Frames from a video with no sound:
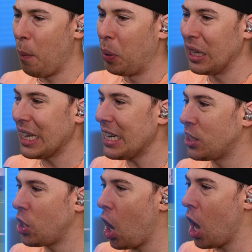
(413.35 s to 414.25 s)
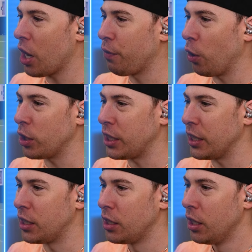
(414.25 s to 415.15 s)
A police dog
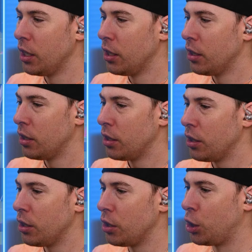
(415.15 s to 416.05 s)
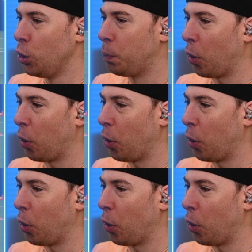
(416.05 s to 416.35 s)
versus dude